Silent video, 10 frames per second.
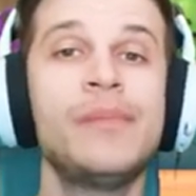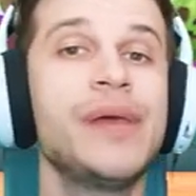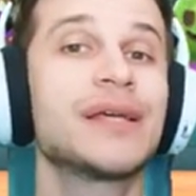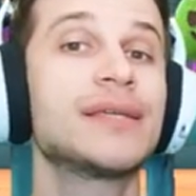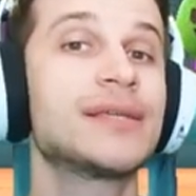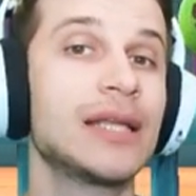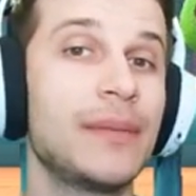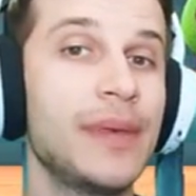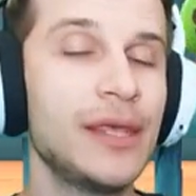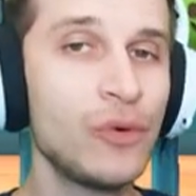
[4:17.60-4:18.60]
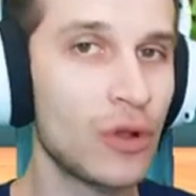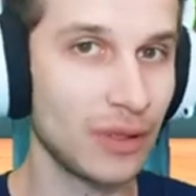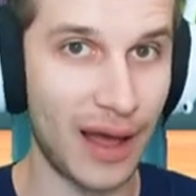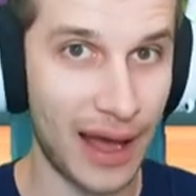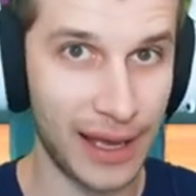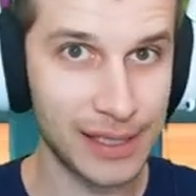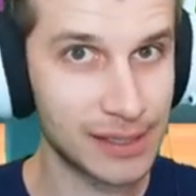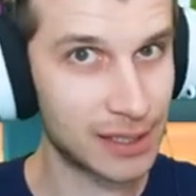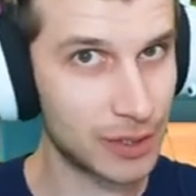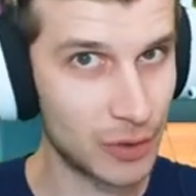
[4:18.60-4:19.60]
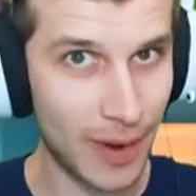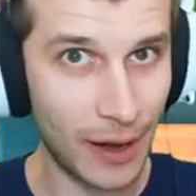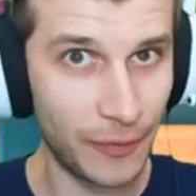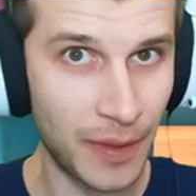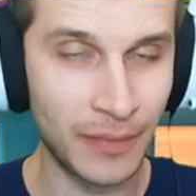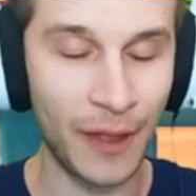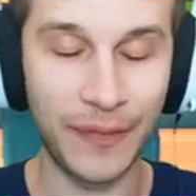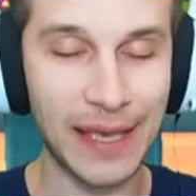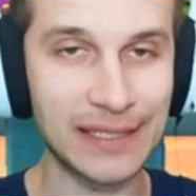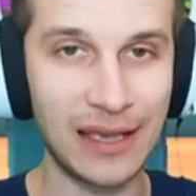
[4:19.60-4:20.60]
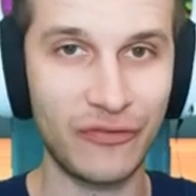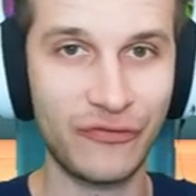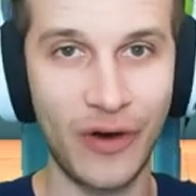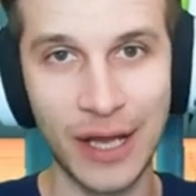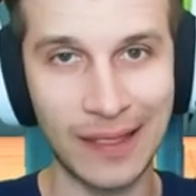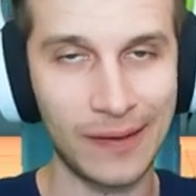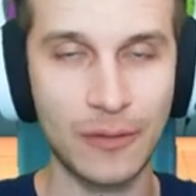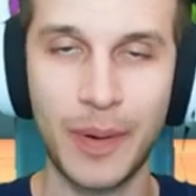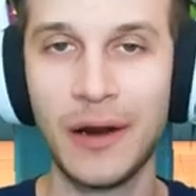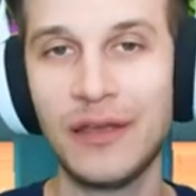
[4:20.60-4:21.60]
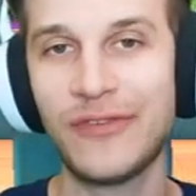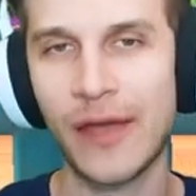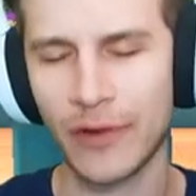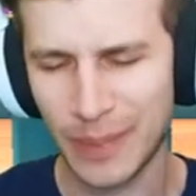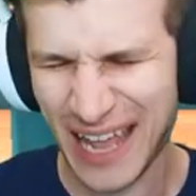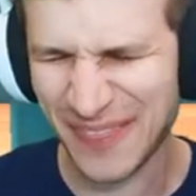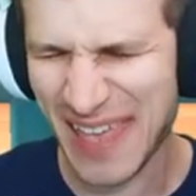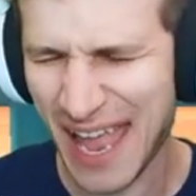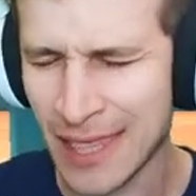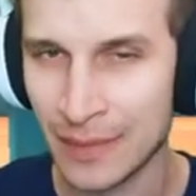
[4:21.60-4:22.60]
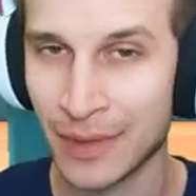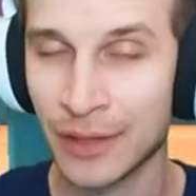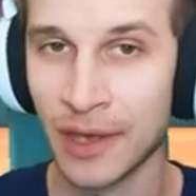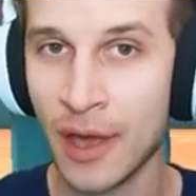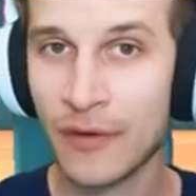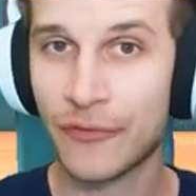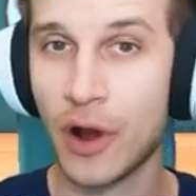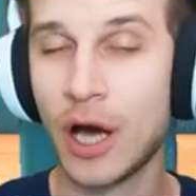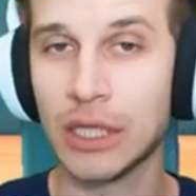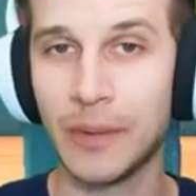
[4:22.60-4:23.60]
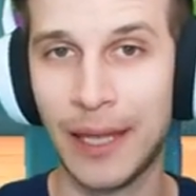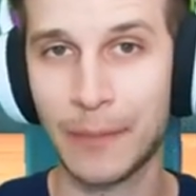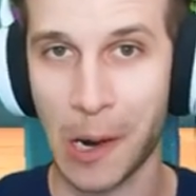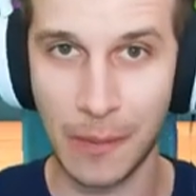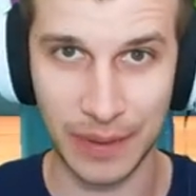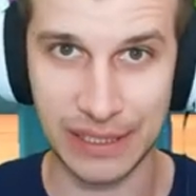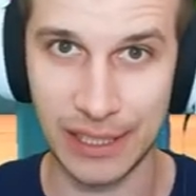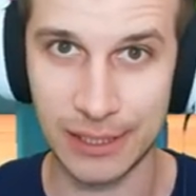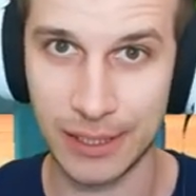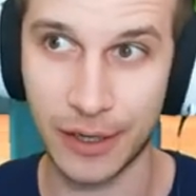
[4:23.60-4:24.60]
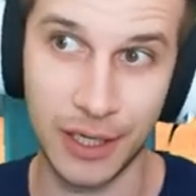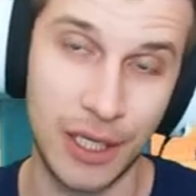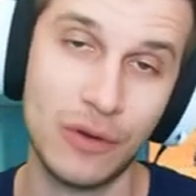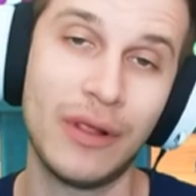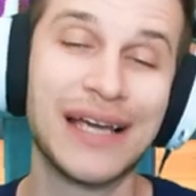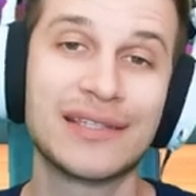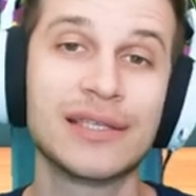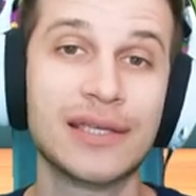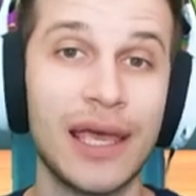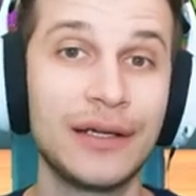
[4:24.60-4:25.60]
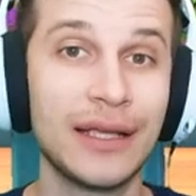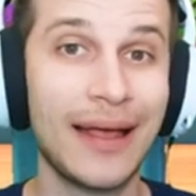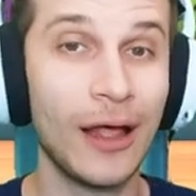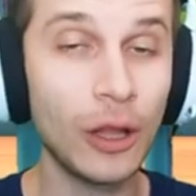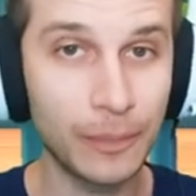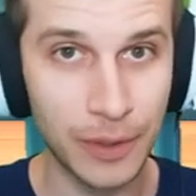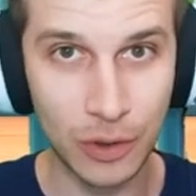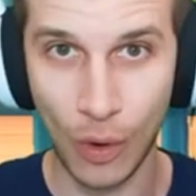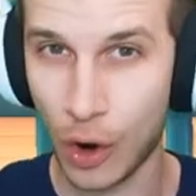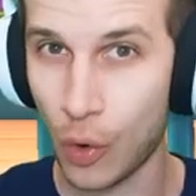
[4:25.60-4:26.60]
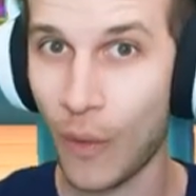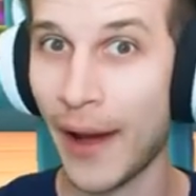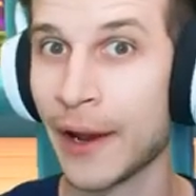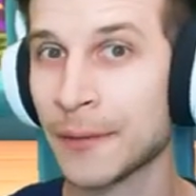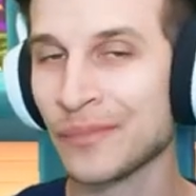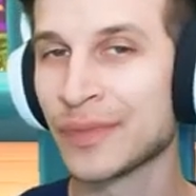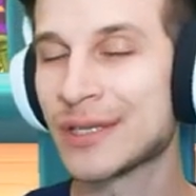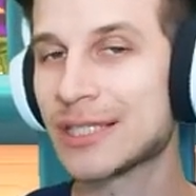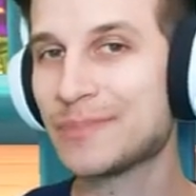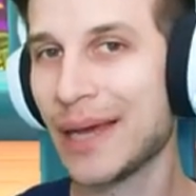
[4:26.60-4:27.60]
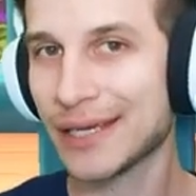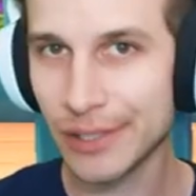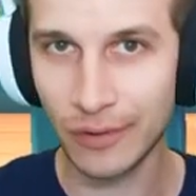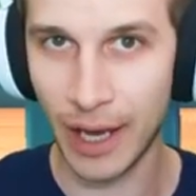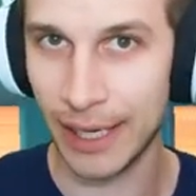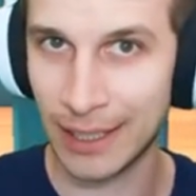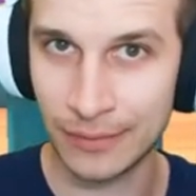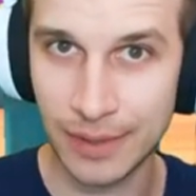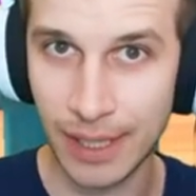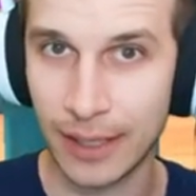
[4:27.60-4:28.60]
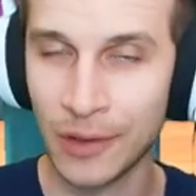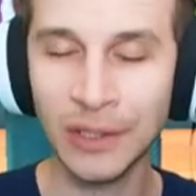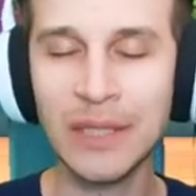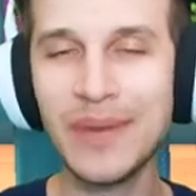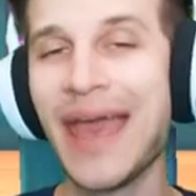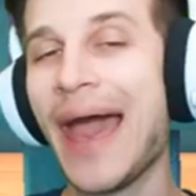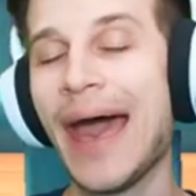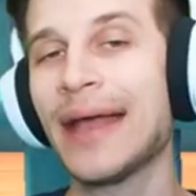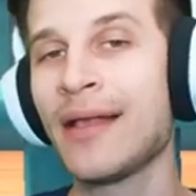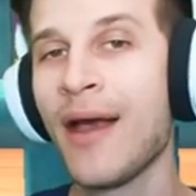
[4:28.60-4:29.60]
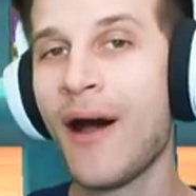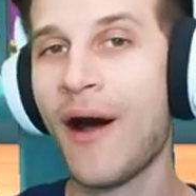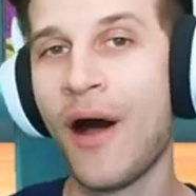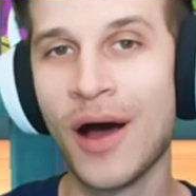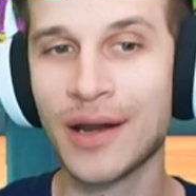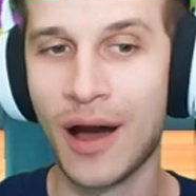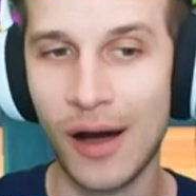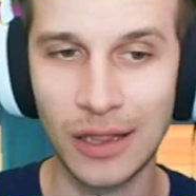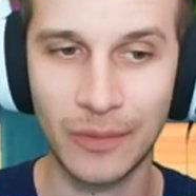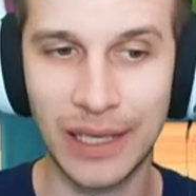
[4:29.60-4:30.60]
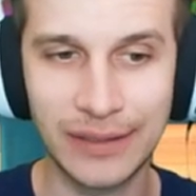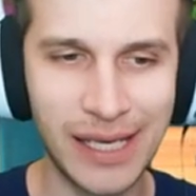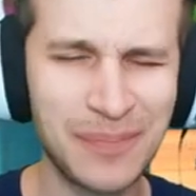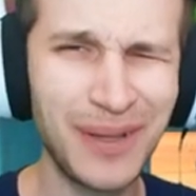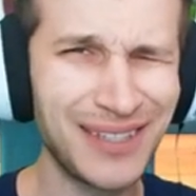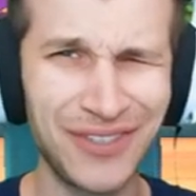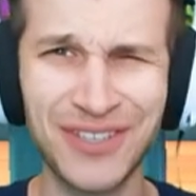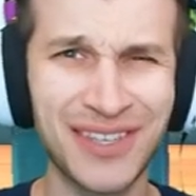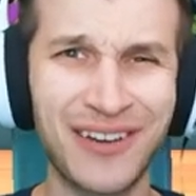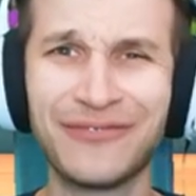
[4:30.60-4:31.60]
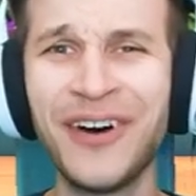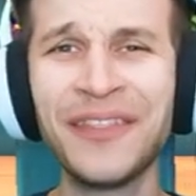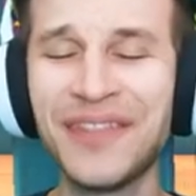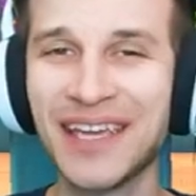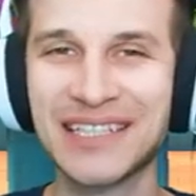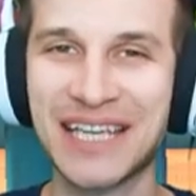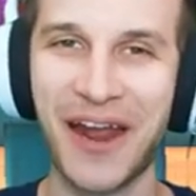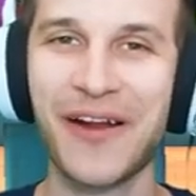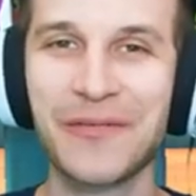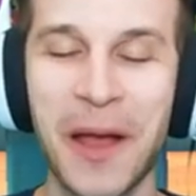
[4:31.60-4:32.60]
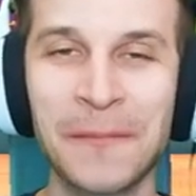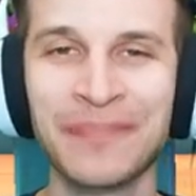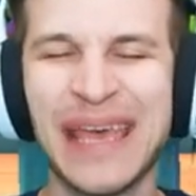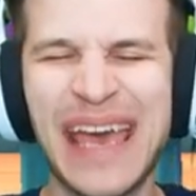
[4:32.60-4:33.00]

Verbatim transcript: because it's gonna be utilized throughout the month as a fun little party favor, but at the end of the month for Halloween purposes. You're gonna utilize this candy to help you acquire special items that can only be had on Halloween day. Plus, it's just like a fun thing to carry around